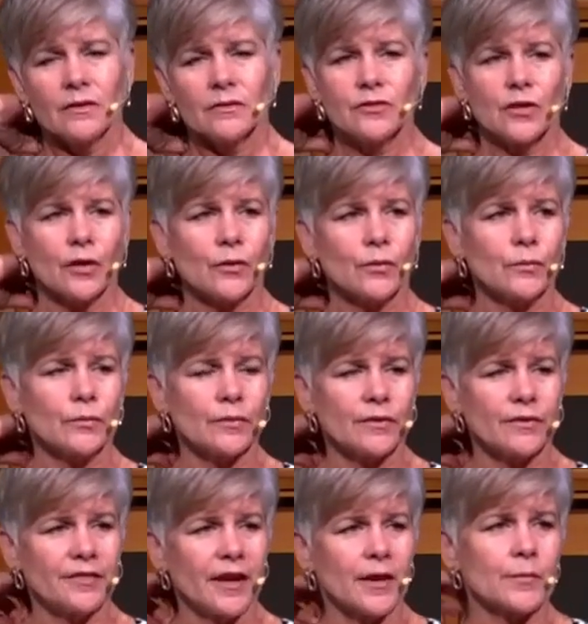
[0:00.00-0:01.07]
So
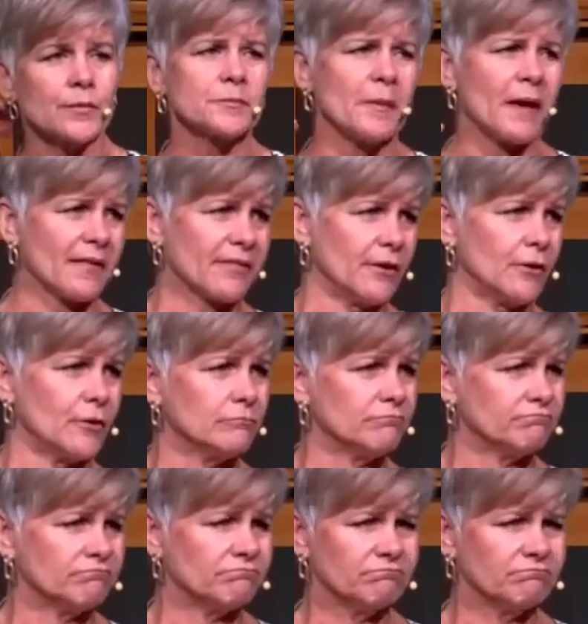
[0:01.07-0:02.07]
there was Matthew